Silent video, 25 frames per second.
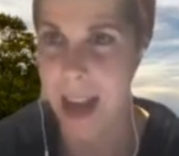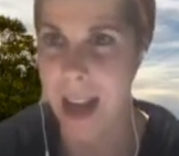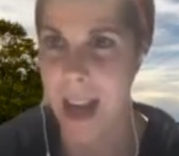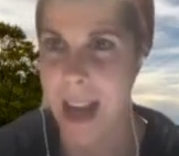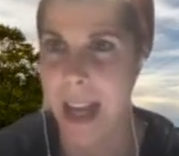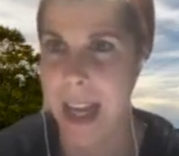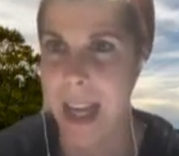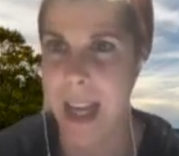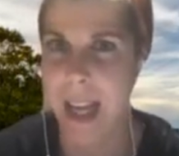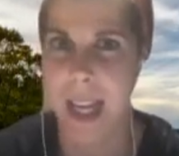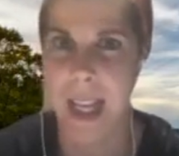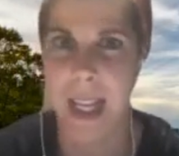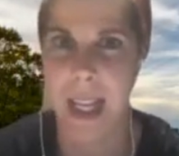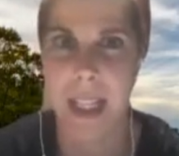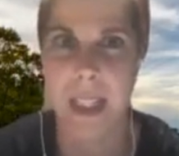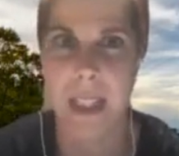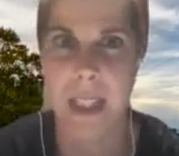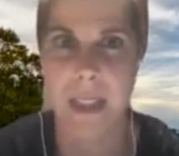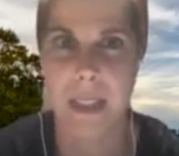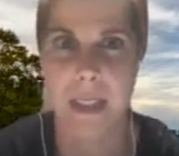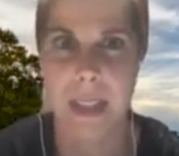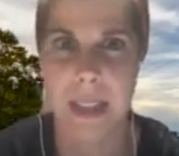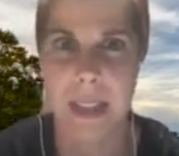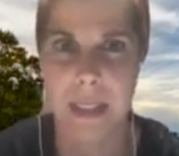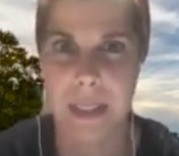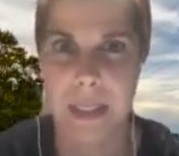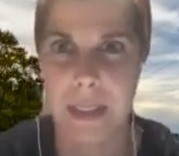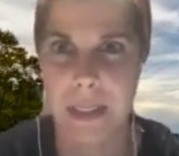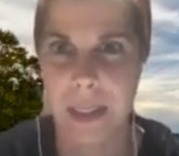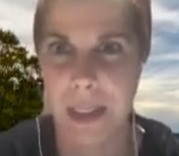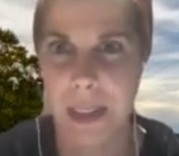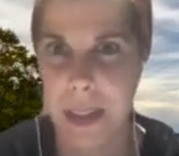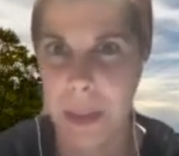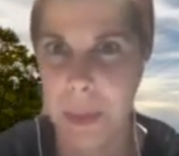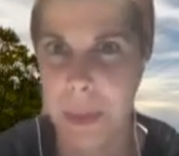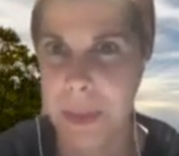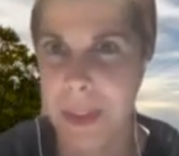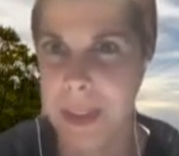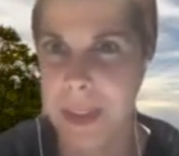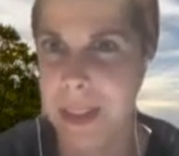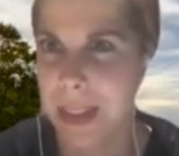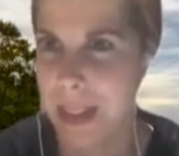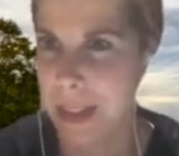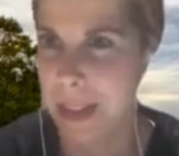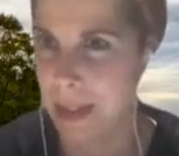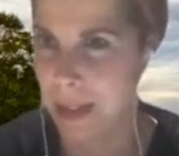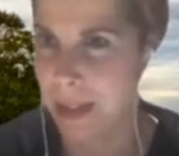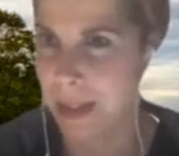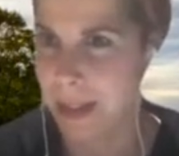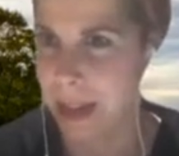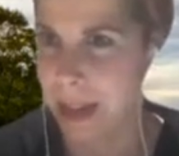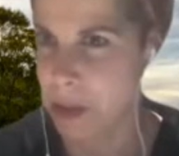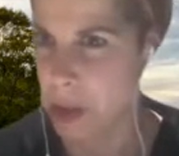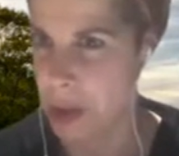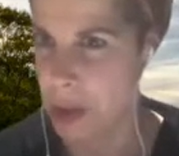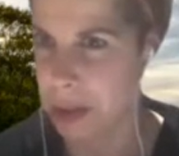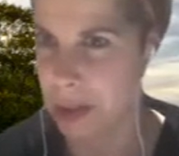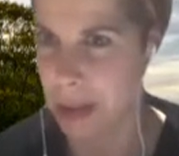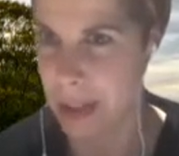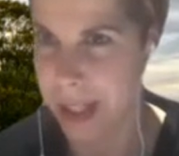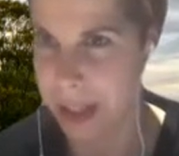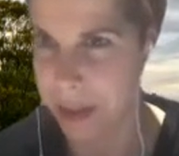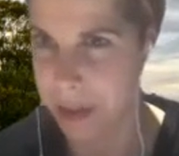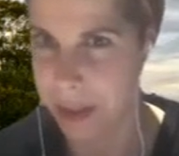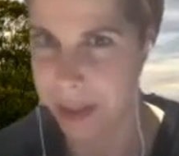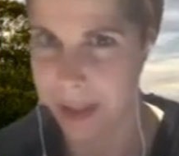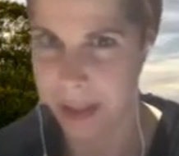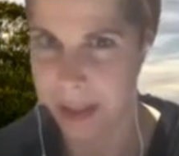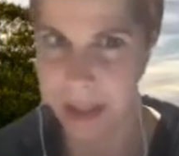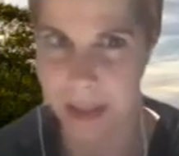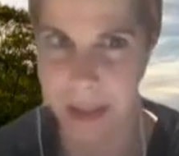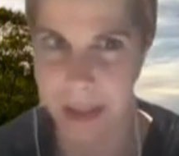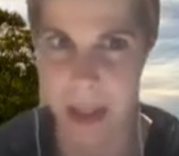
And let's start with the existential givens.